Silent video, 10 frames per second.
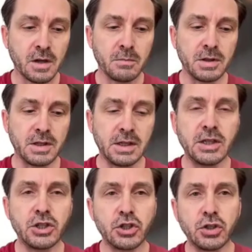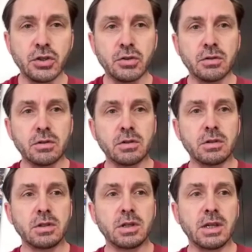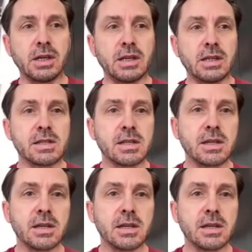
But the issue is,